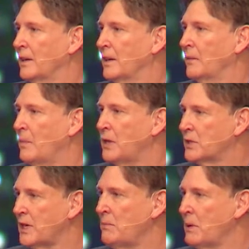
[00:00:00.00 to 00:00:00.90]
It may
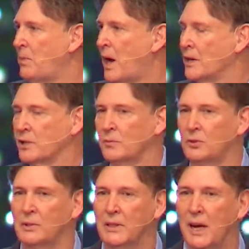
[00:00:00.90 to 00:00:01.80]
seem
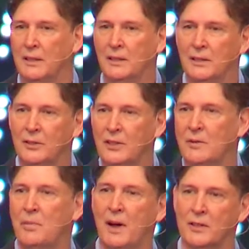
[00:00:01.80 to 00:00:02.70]
impossible, but God can do the
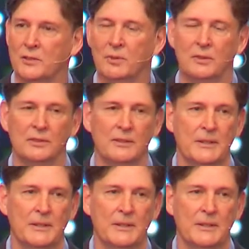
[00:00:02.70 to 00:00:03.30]
impossible.